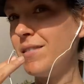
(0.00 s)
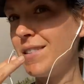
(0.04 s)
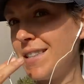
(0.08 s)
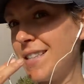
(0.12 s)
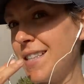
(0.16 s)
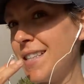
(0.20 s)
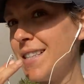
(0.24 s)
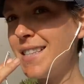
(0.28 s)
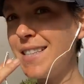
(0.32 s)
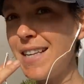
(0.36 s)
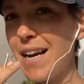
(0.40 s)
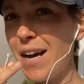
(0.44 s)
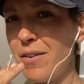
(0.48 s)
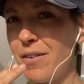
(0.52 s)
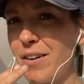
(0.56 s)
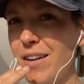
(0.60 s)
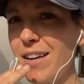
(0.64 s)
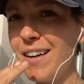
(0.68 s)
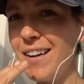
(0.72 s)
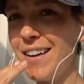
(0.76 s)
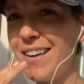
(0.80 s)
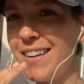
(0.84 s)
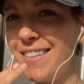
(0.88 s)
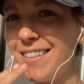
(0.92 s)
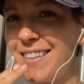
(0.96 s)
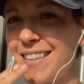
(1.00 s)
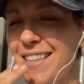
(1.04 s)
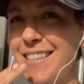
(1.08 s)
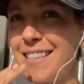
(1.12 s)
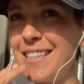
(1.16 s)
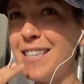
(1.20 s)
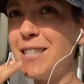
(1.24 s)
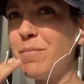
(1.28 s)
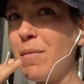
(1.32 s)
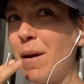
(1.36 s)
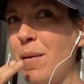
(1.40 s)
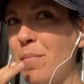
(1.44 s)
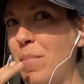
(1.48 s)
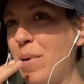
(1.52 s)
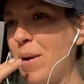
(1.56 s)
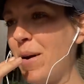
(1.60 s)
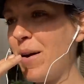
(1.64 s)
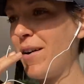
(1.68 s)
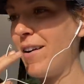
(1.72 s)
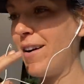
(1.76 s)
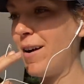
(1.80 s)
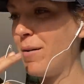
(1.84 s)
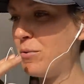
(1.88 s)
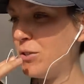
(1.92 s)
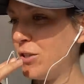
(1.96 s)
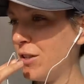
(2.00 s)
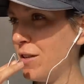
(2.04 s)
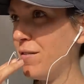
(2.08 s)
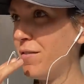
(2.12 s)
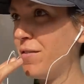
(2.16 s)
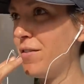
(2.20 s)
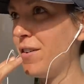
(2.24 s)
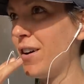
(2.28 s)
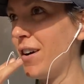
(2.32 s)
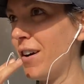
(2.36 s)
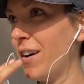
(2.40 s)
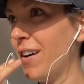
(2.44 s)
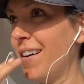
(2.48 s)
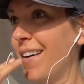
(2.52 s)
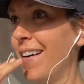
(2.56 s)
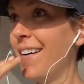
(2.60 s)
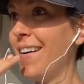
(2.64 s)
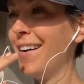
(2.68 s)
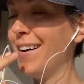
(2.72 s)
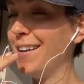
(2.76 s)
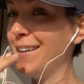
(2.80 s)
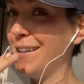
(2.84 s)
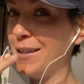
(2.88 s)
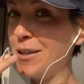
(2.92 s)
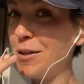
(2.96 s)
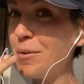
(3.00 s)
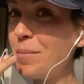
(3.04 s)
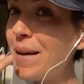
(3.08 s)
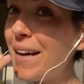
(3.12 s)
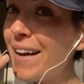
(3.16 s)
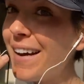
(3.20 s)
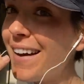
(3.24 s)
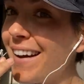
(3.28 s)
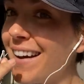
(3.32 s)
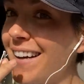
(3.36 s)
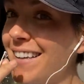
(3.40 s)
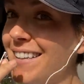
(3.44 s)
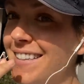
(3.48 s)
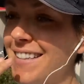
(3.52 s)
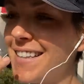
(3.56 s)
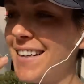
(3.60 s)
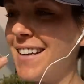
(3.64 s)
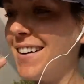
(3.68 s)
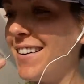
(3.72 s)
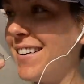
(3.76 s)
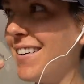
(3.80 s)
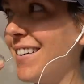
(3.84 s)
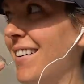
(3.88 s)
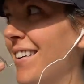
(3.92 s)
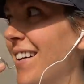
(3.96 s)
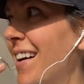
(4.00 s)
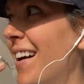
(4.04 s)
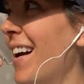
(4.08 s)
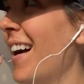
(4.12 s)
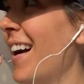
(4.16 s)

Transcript: Does this sound good? Because this might be our option for a little bit until